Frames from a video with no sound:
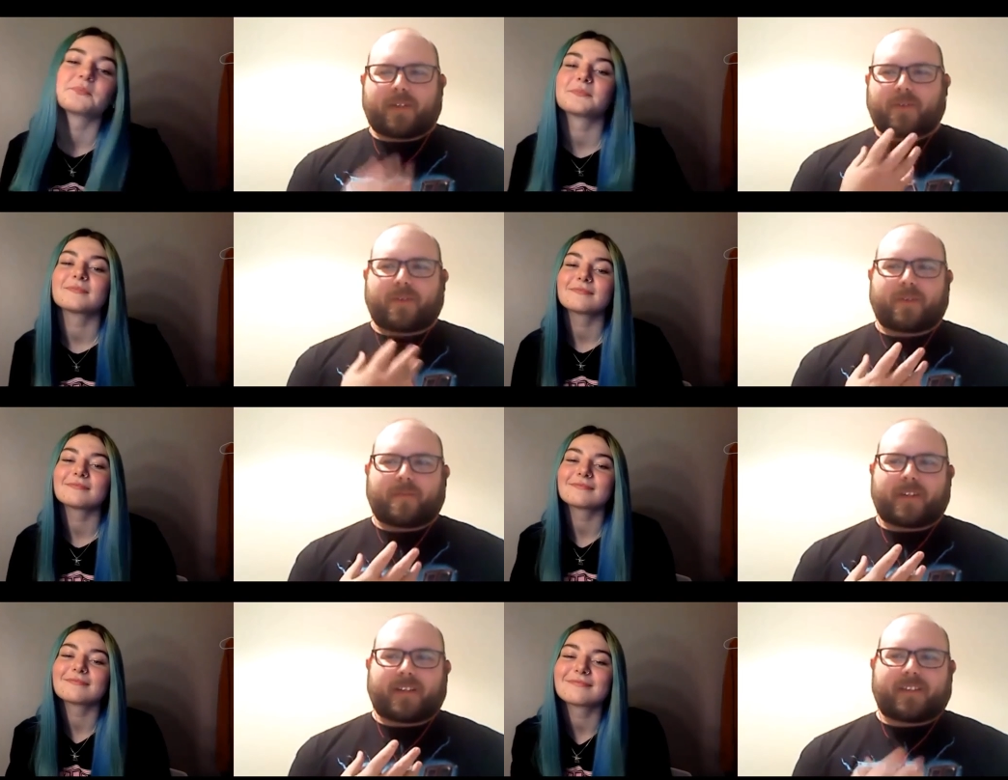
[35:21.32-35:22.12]
Speaker 1: go,
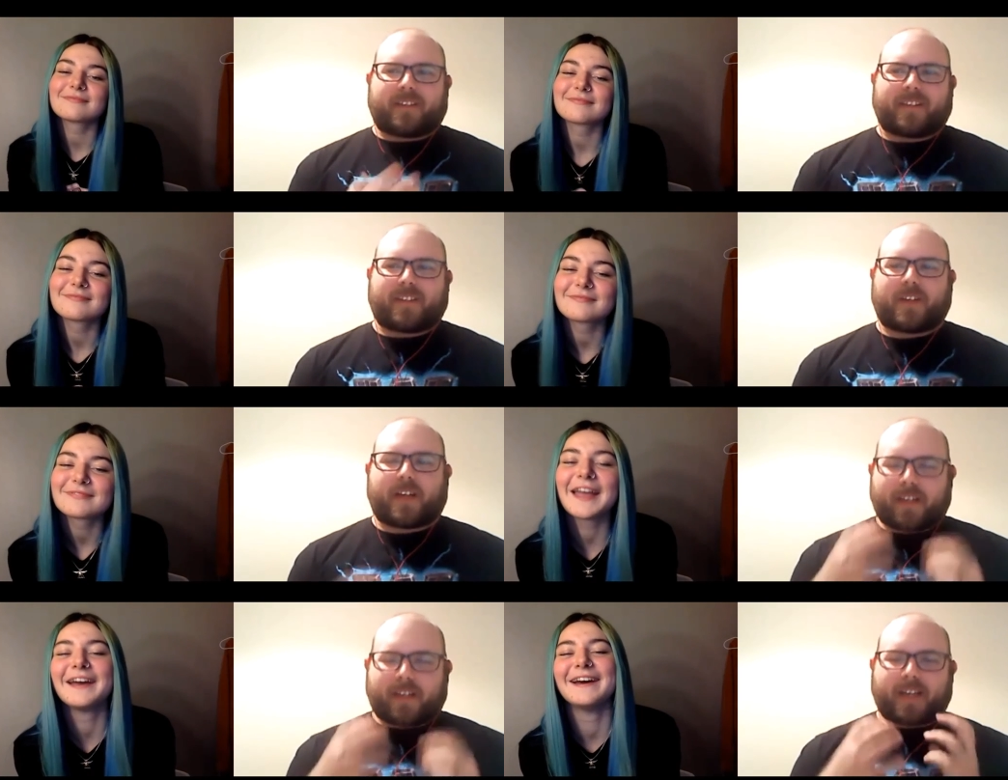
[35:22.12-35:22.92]
but
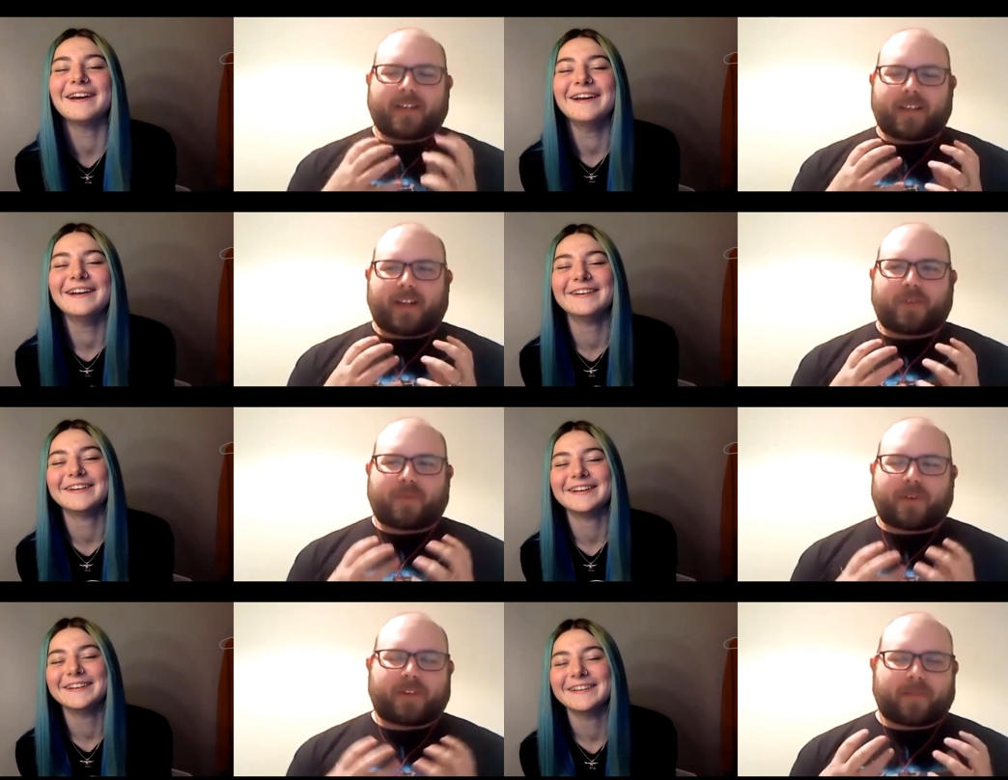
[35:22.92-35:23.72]
I did get to the length
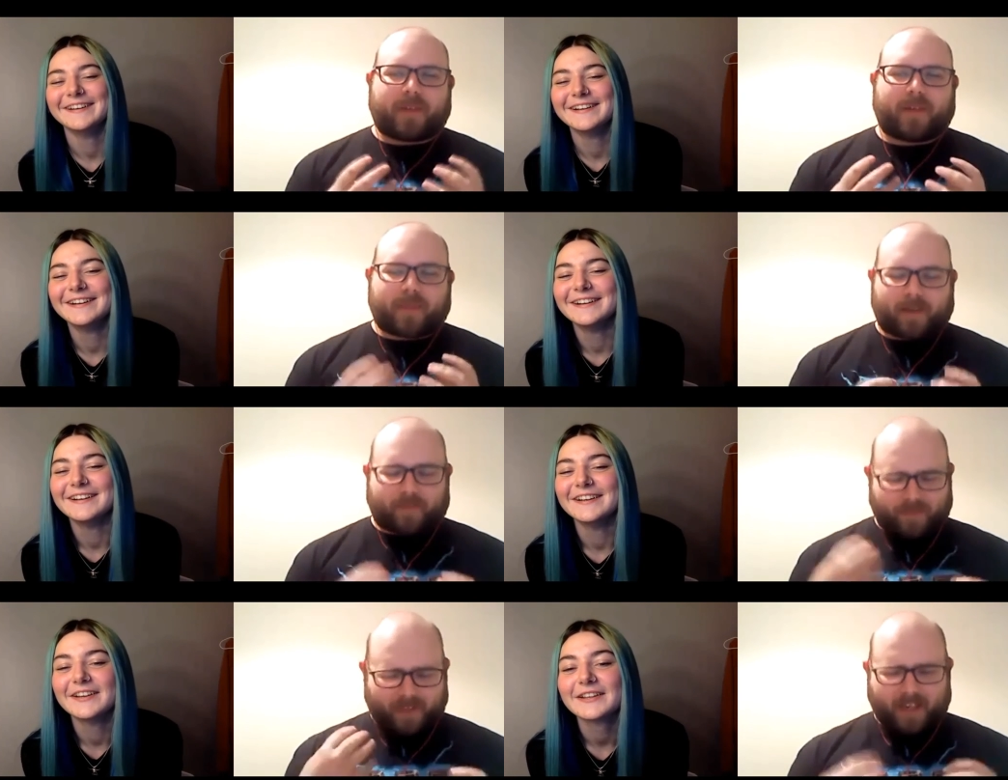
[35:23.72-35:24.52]
once that that
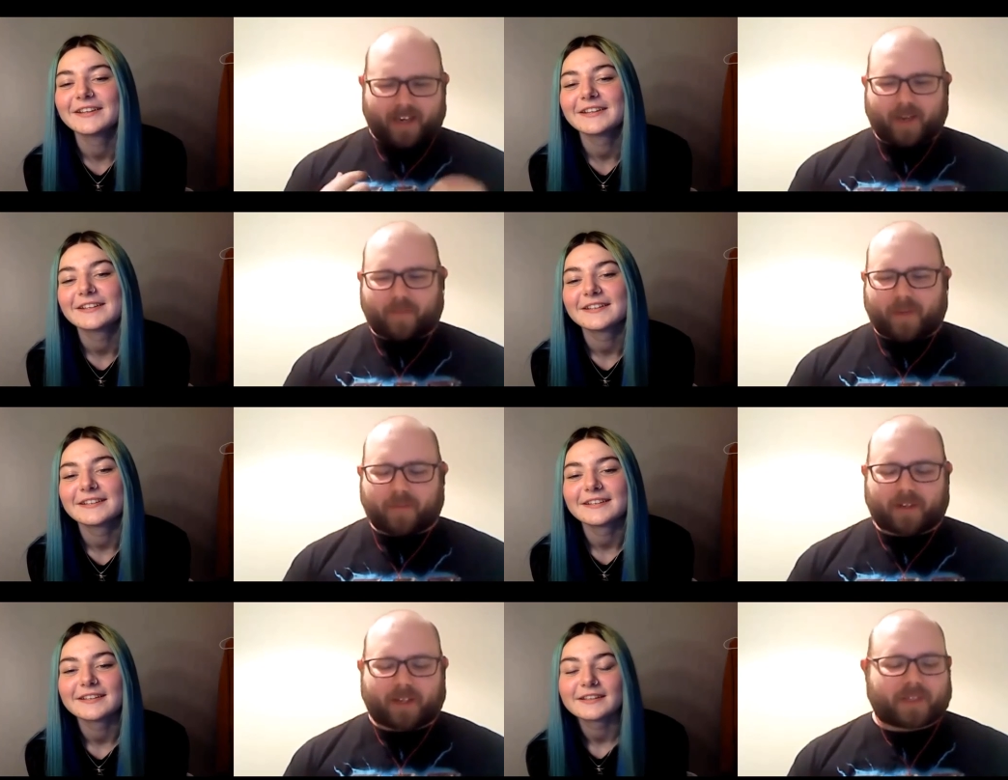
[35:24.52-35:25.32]
I could get
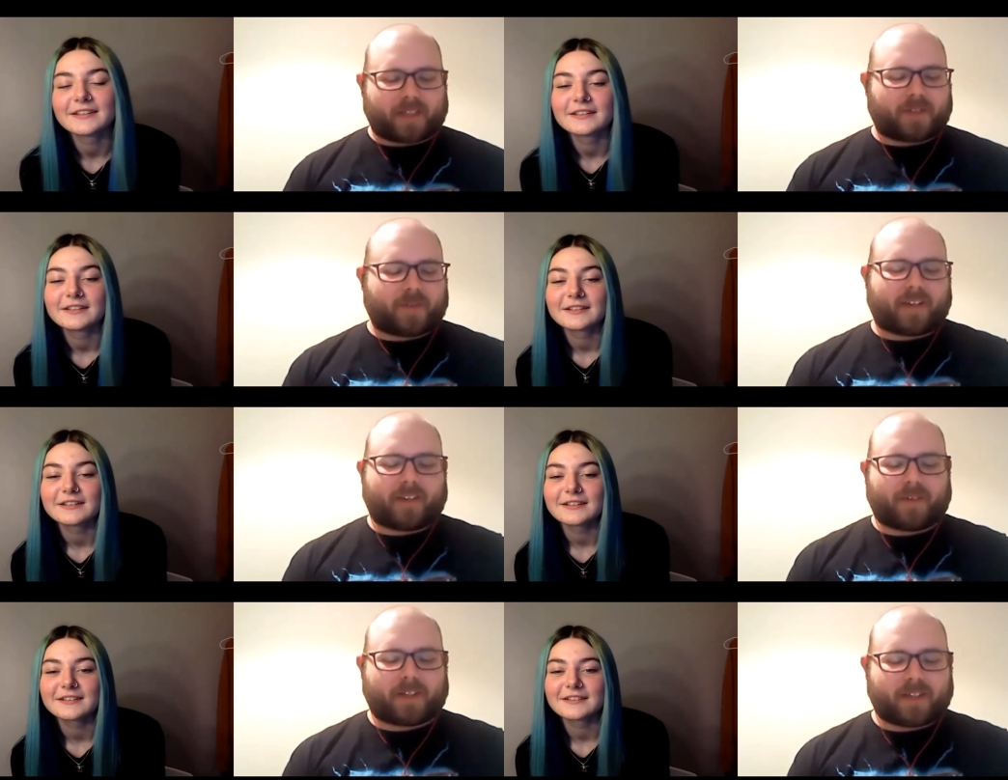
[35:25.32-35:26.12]
paper clips into it,
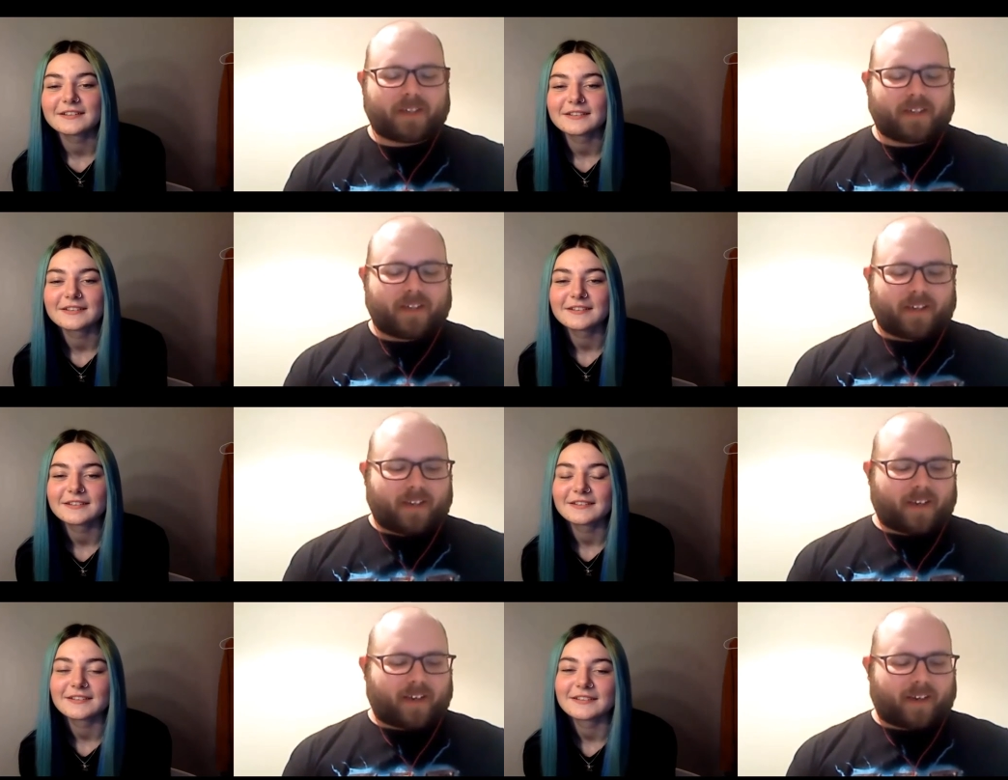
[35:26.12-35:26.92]
which
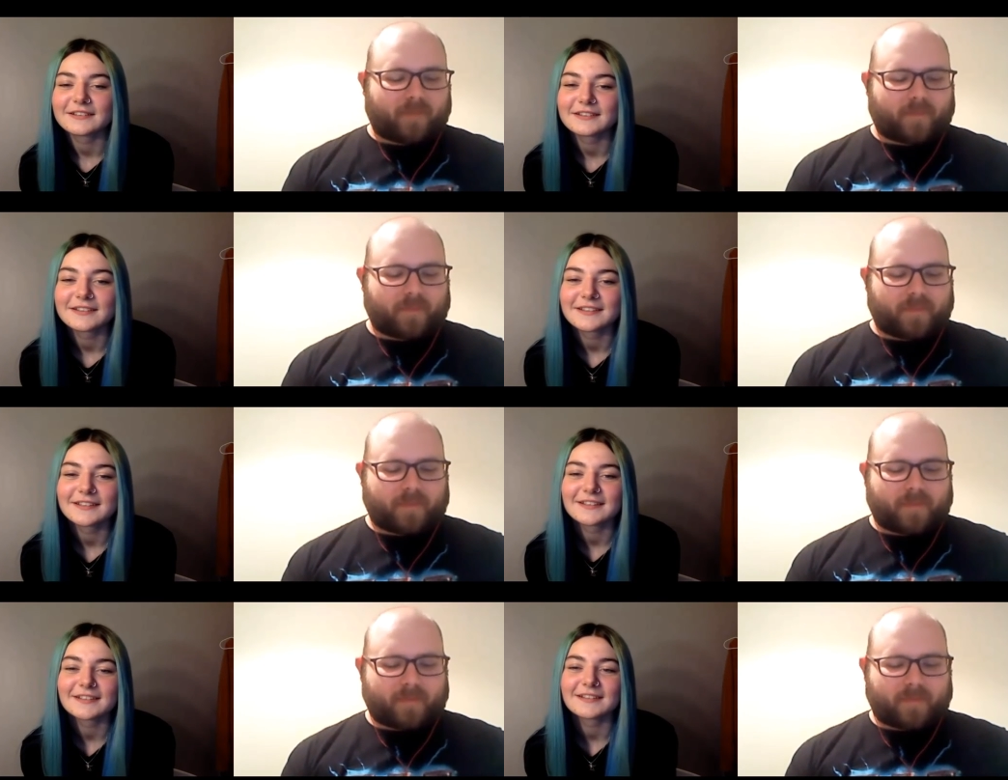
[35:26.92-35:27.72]
I
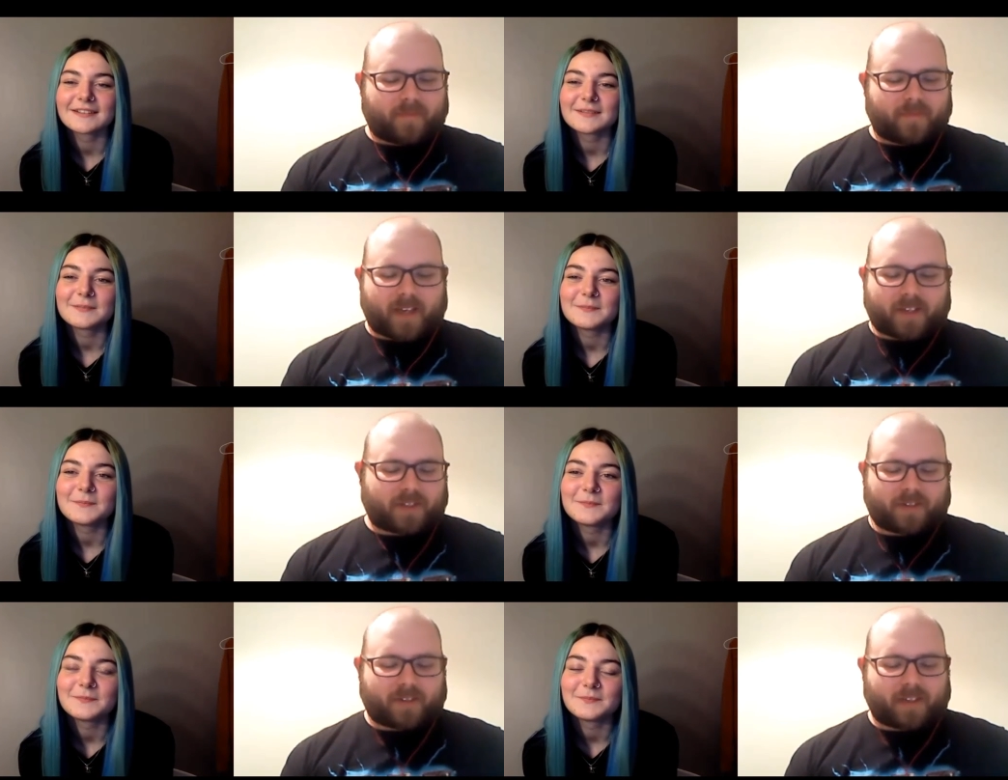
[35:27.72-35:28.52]

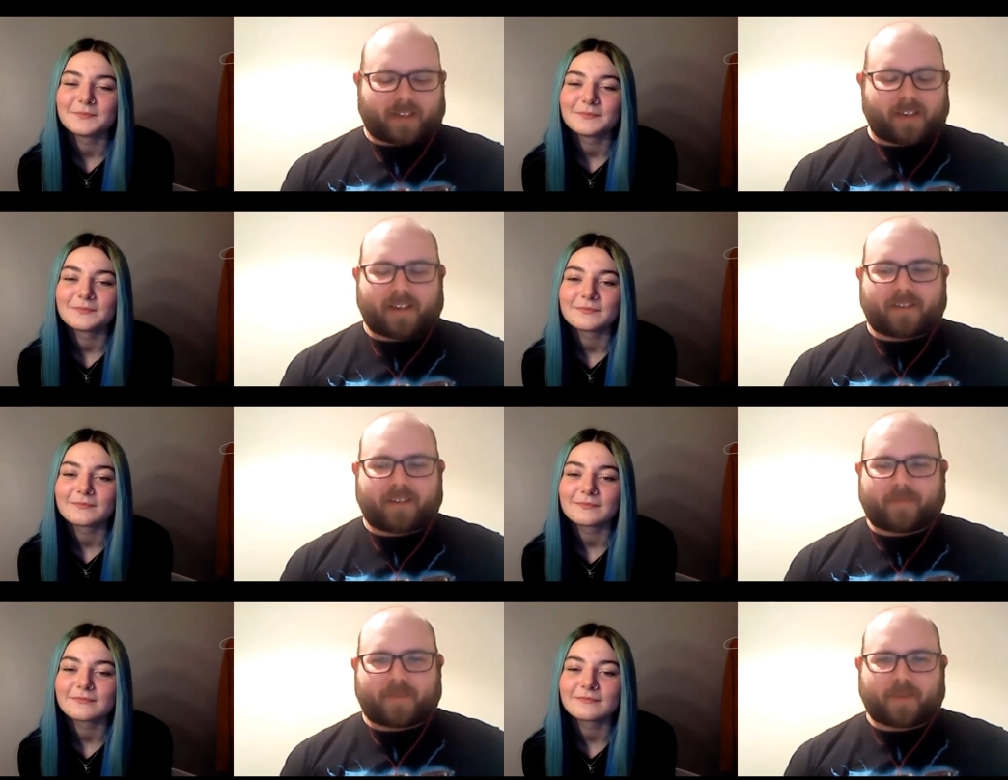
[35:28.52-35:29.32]
just looked like an idiot,
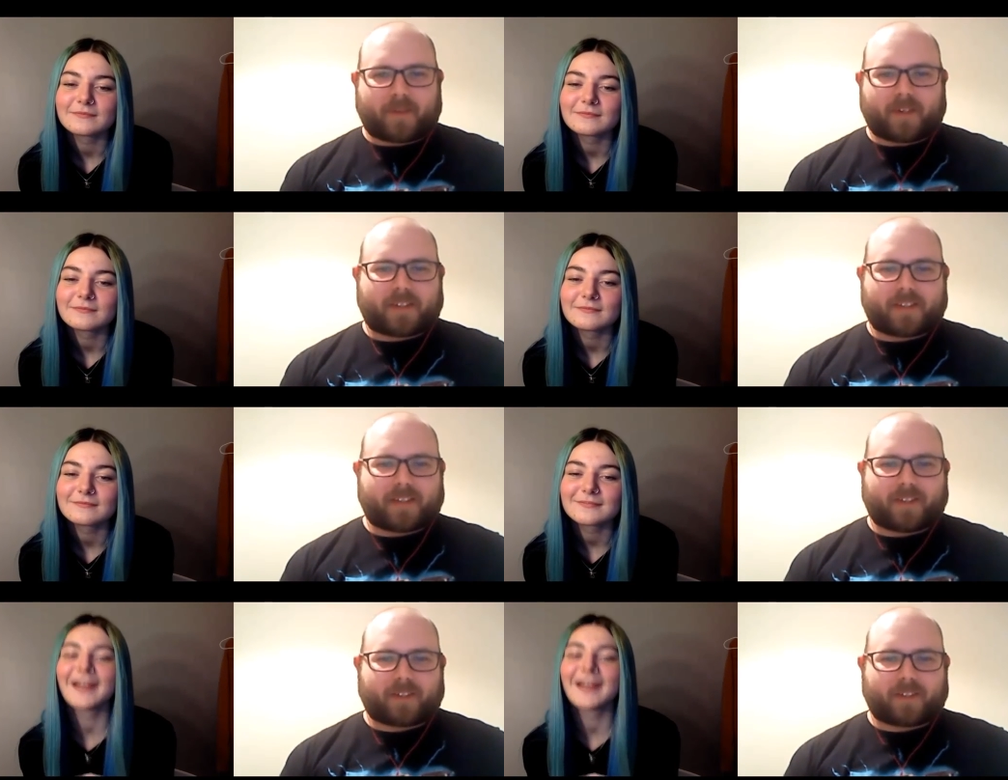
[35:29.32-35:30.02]
to be honest. I